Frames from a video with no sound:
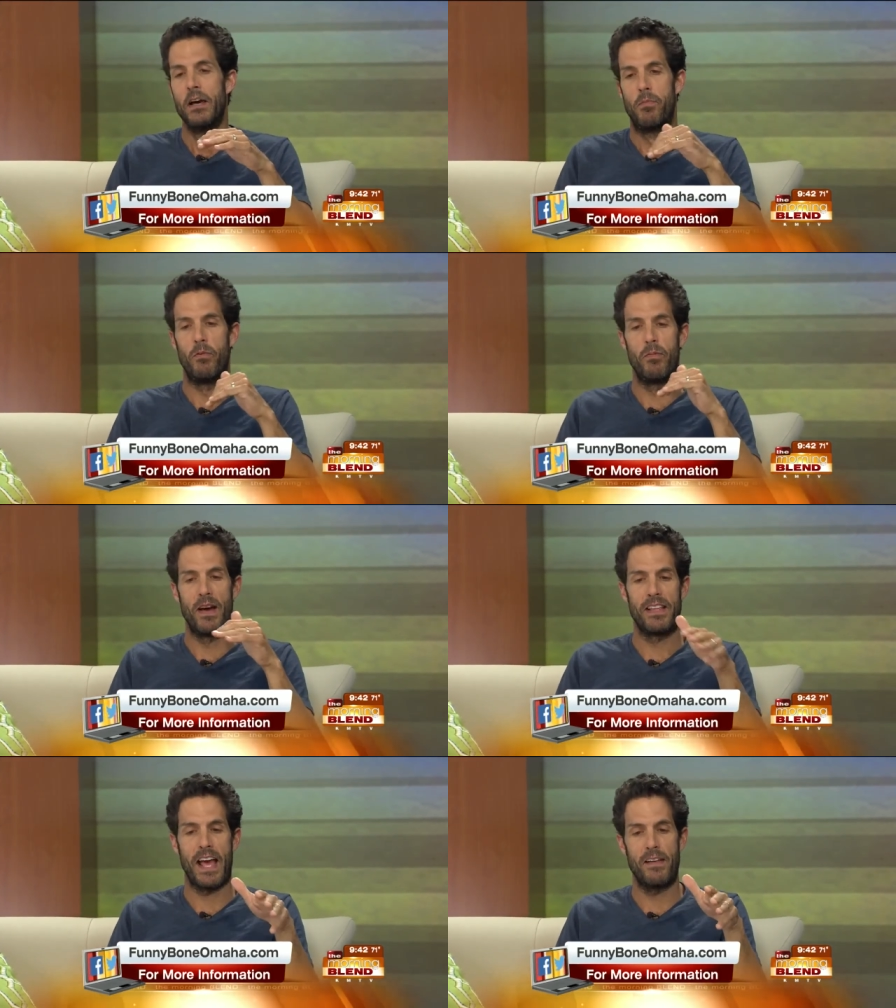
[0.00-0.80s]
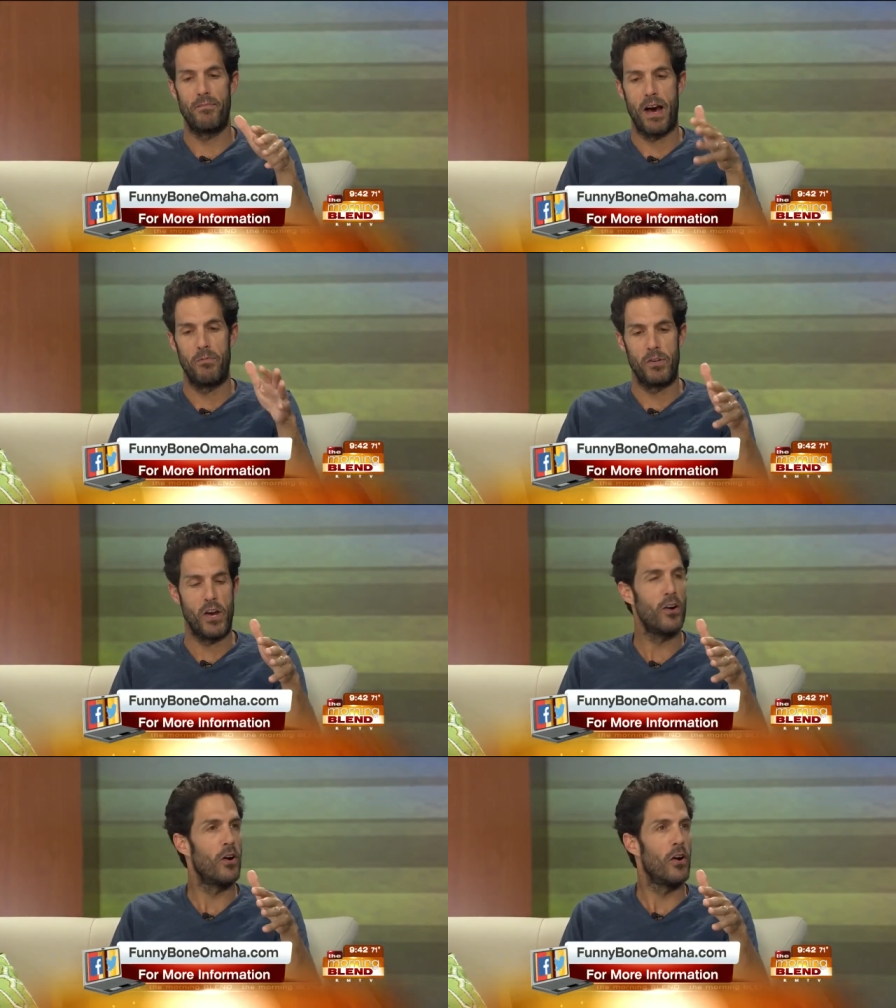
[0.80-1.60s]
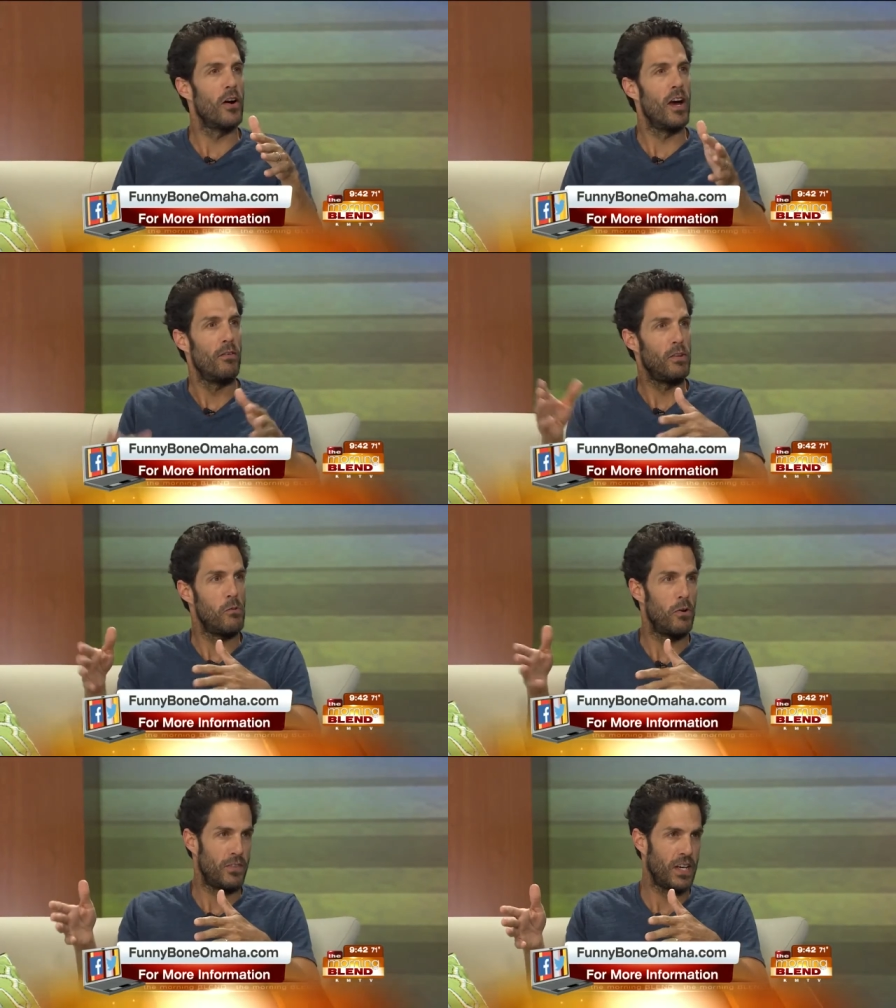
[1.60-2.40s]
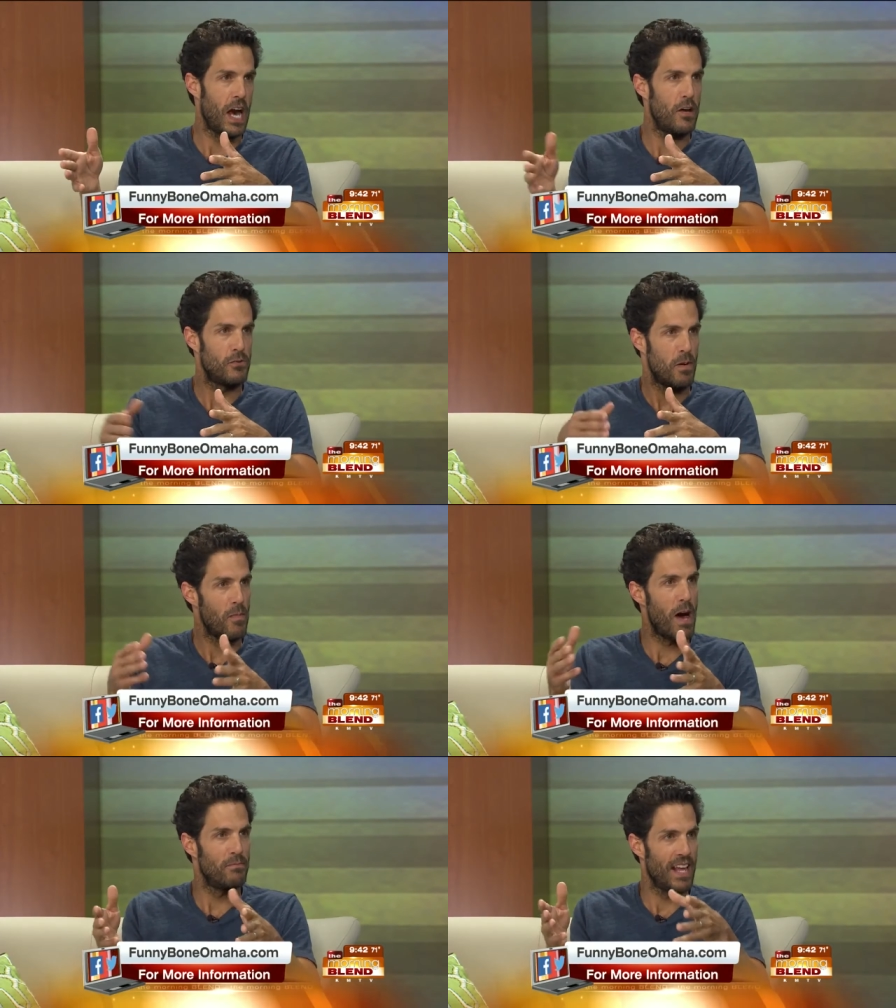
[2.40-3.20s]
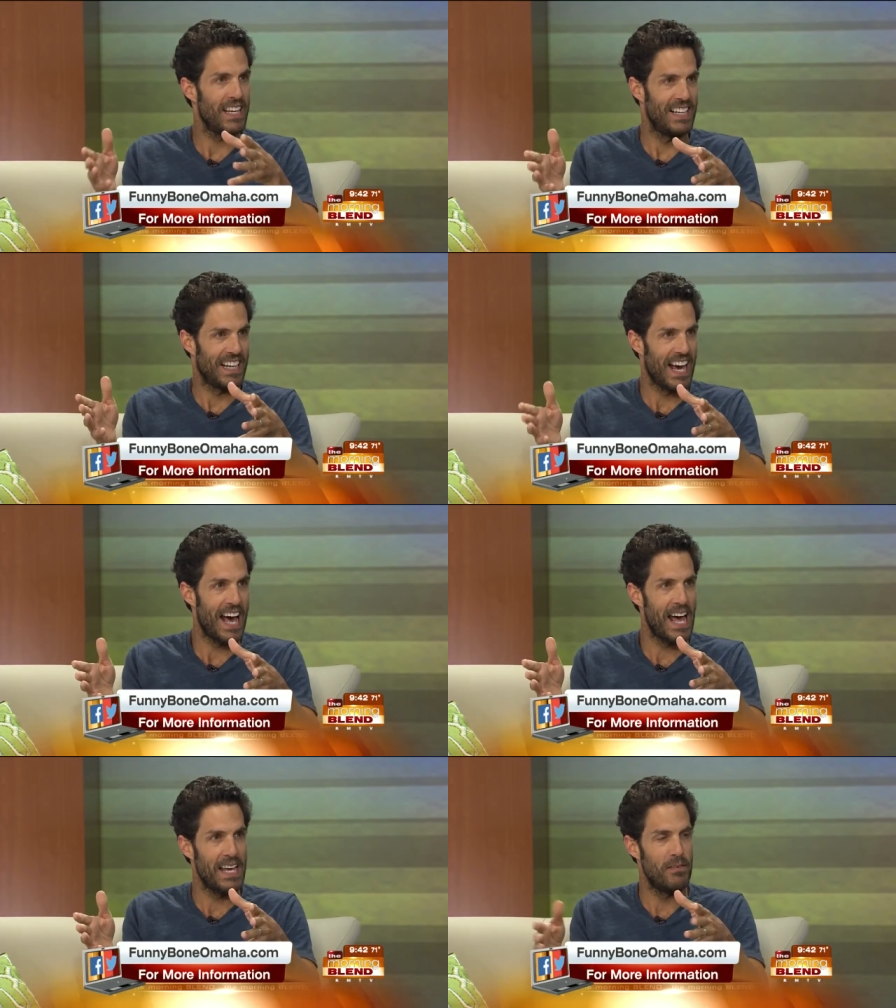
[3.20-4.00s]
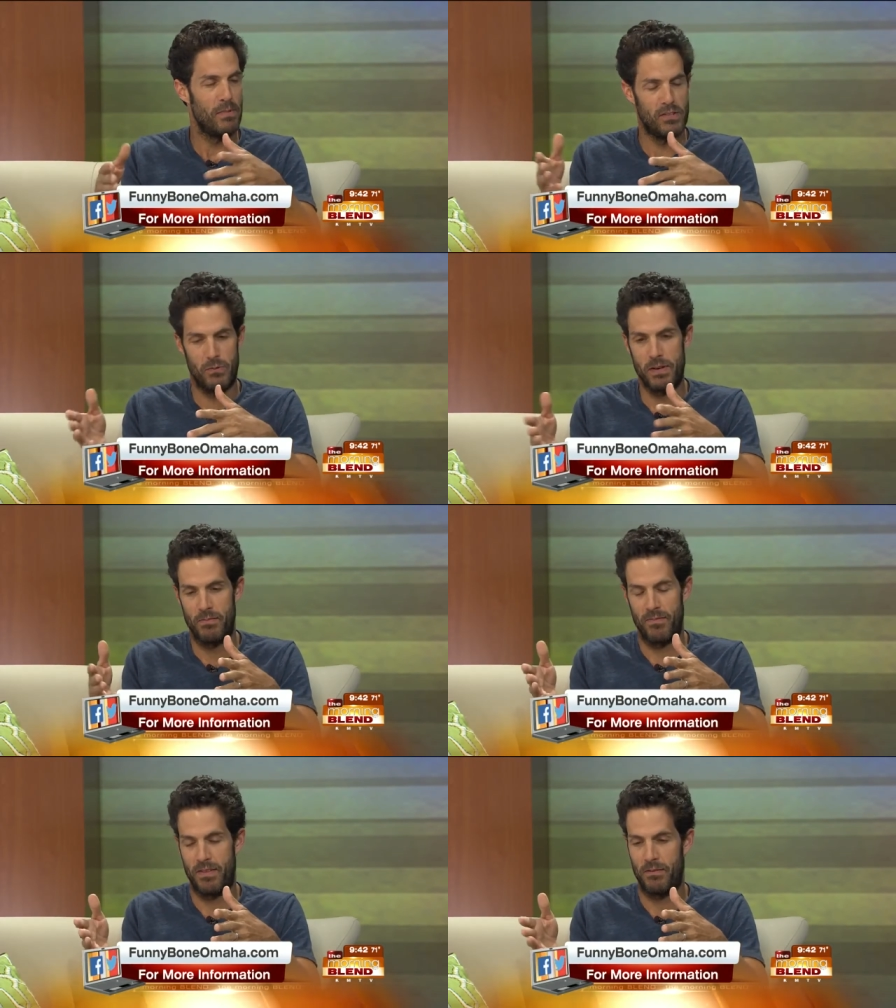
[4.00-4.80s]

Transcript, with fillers: But when my dad and mom were younger, uh, when they went off to college, my mom dated a guy in between.